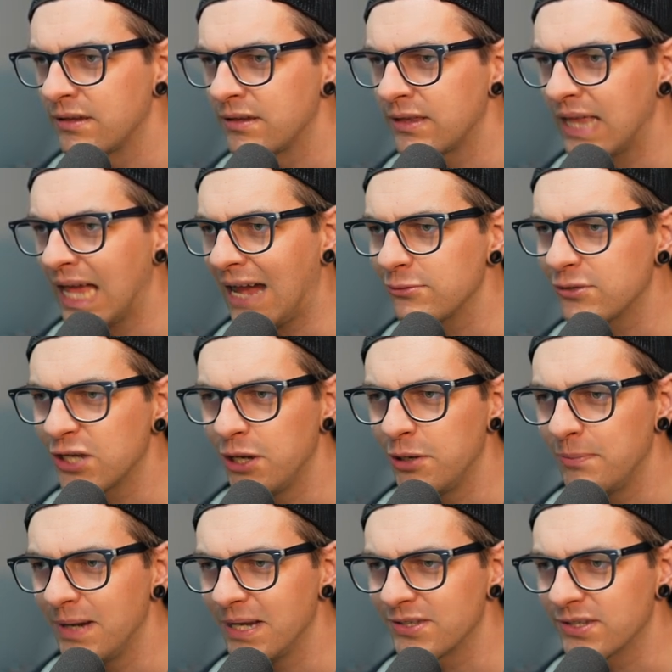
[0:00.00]
The Alto
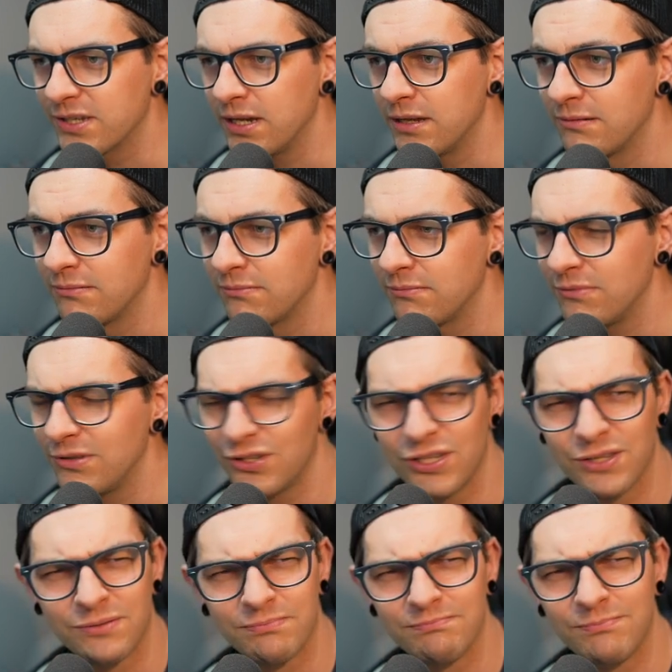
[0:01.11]
Busker
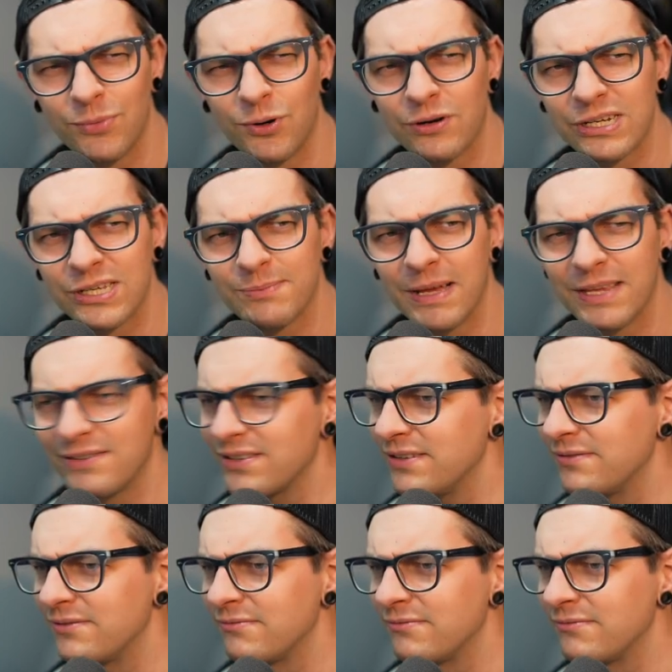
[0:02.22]
is more expensive.